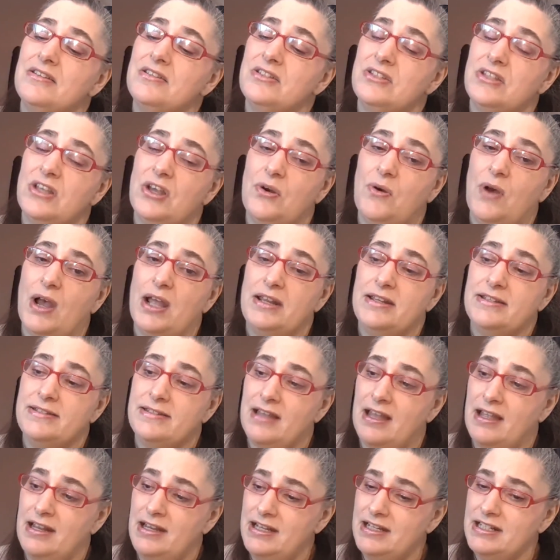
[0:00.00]
So I
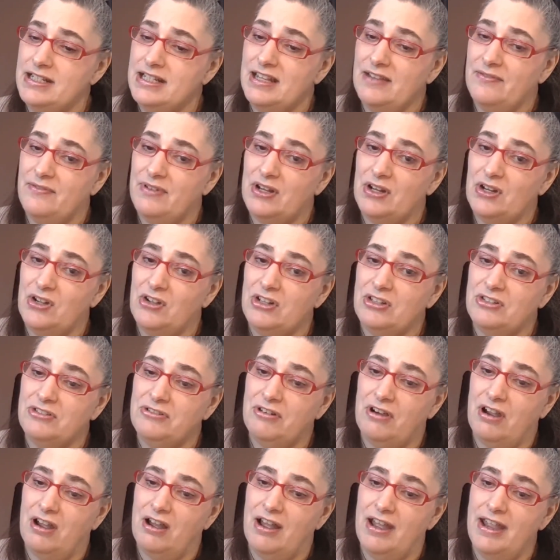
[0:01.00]
decided to give it a
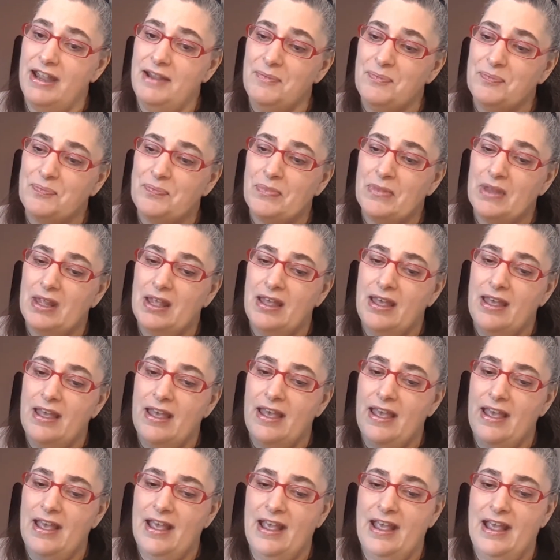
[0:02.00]
try.
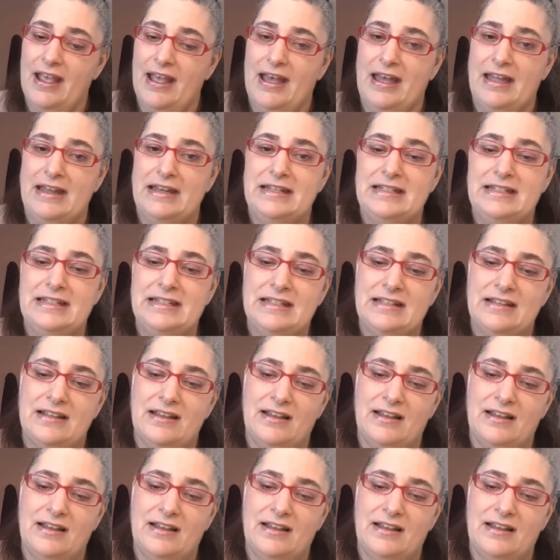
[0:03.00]
And